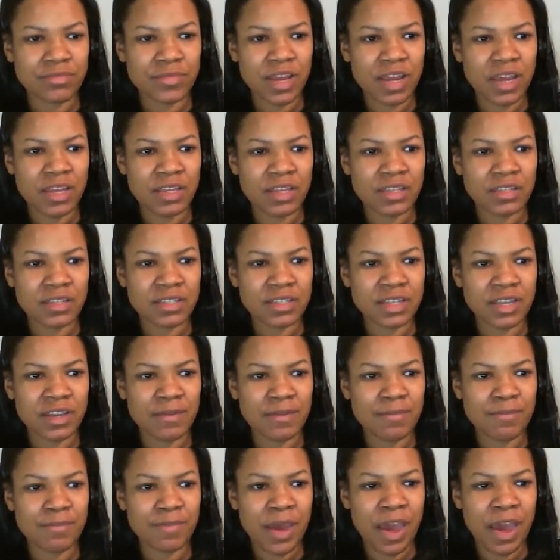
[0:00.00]
and
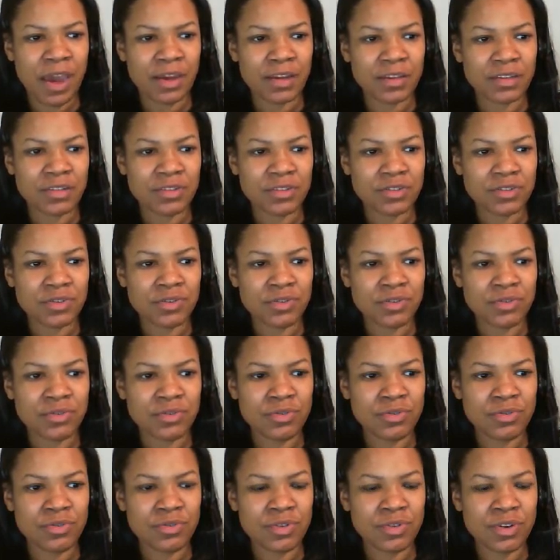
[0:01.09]
sent back
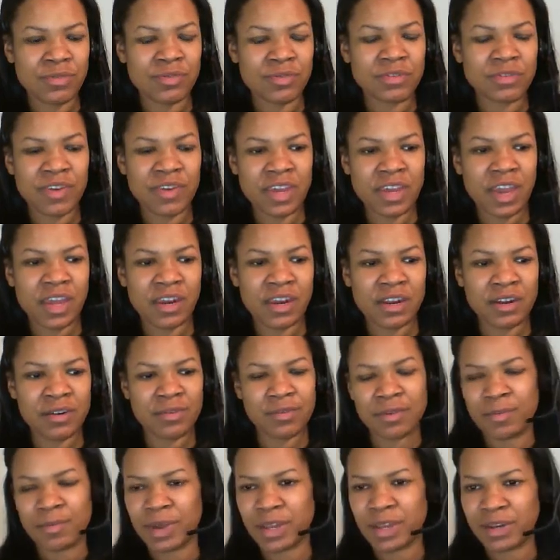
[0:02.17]
to, it was vacated and
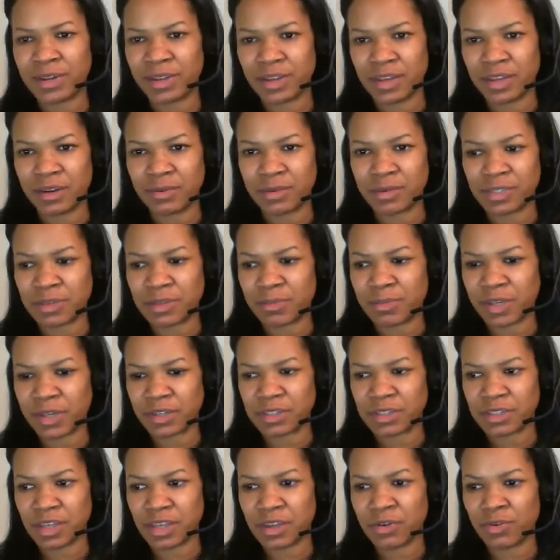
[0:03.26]
remanded, and it was sent back to
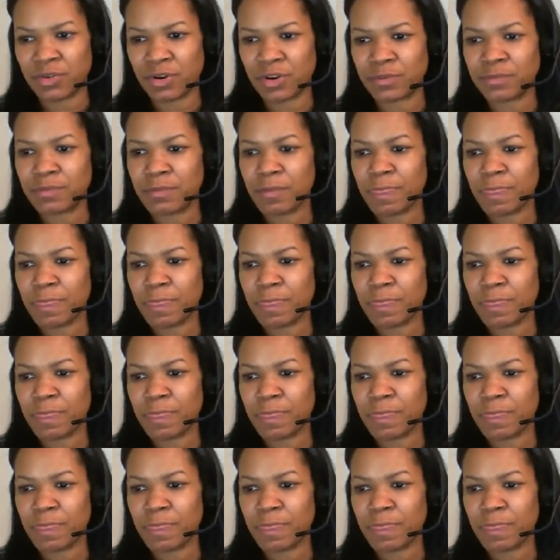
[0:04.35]
state court.